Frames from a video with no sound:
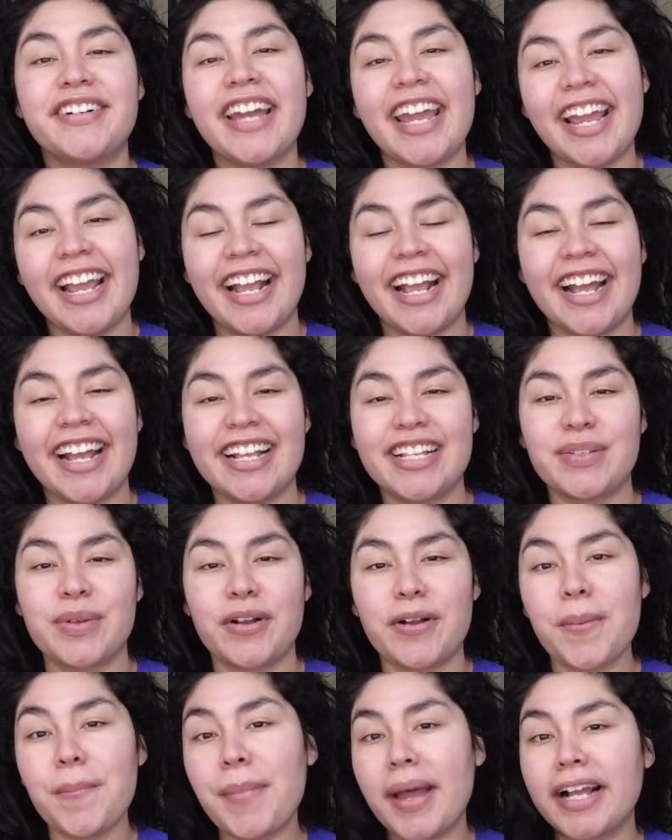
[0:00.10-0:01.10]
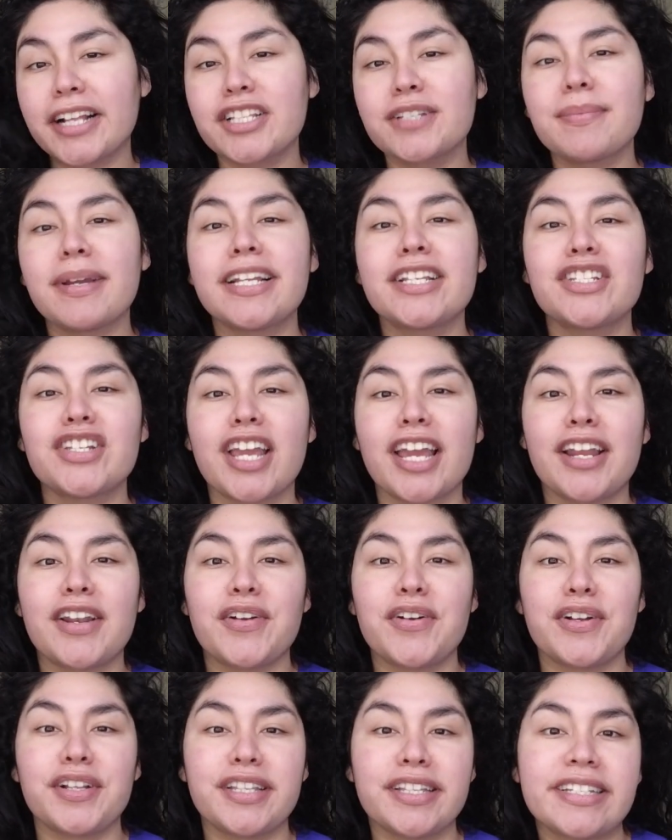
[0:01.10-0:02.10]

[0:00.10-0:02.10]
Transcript: Hey guys, welcome back to my channel.